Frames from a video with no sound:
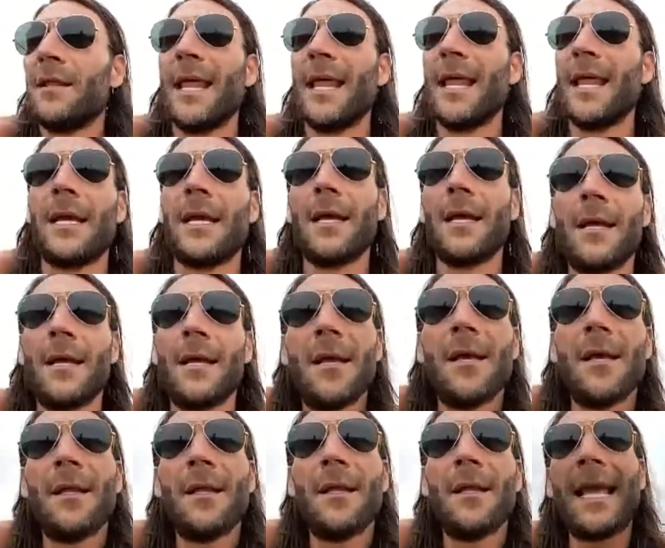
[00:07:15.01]
like
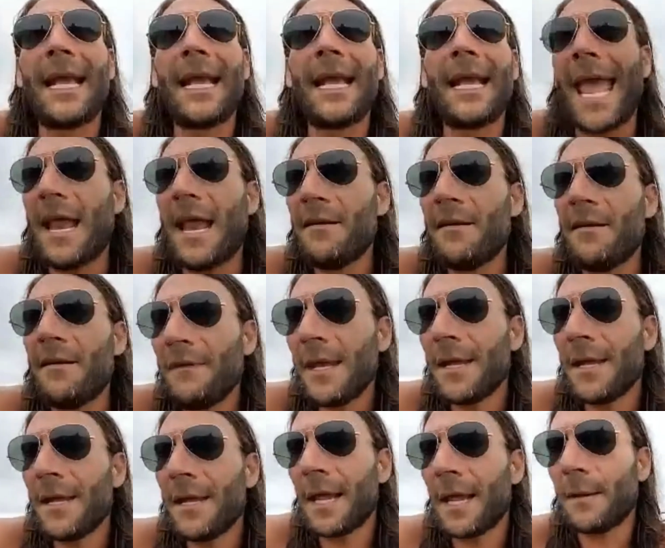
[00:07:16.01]
envy and like